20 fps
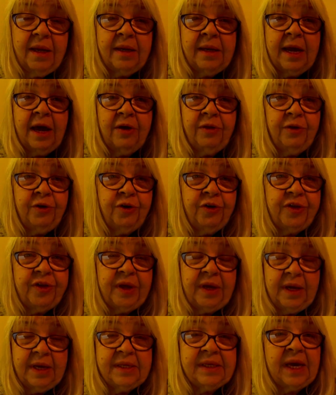Now, the good
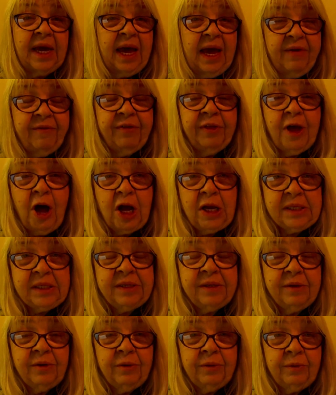thing is I've
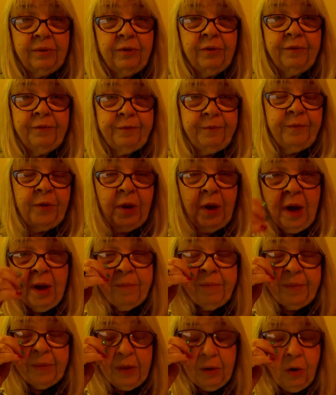lost
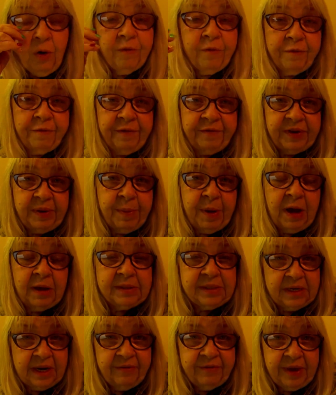um, over 50
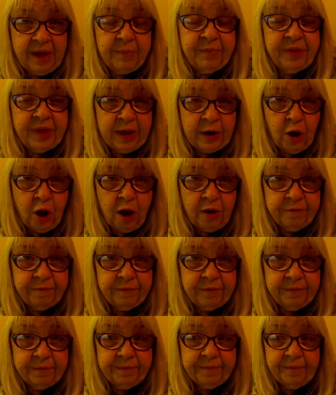pounds and I've kept that
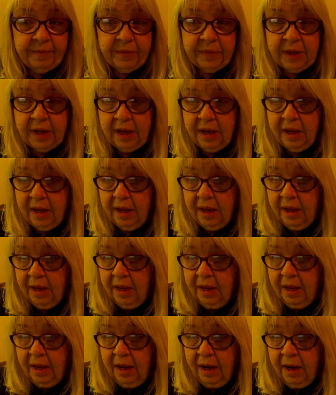off.
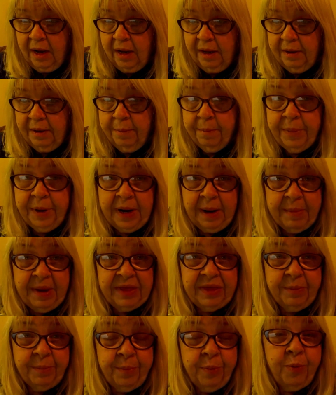Uh, but I'm
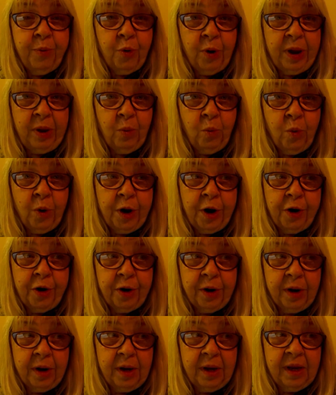at the point
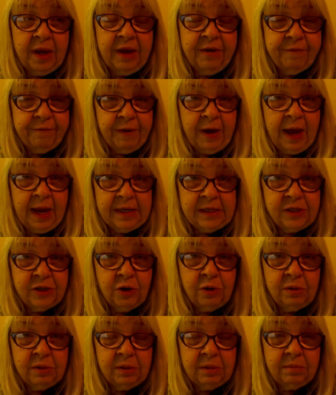where if I
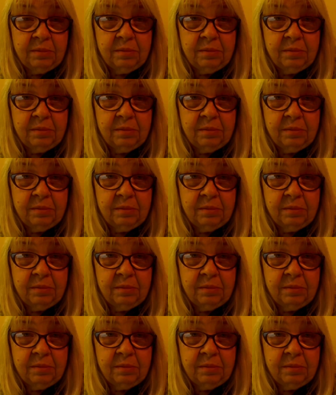don't,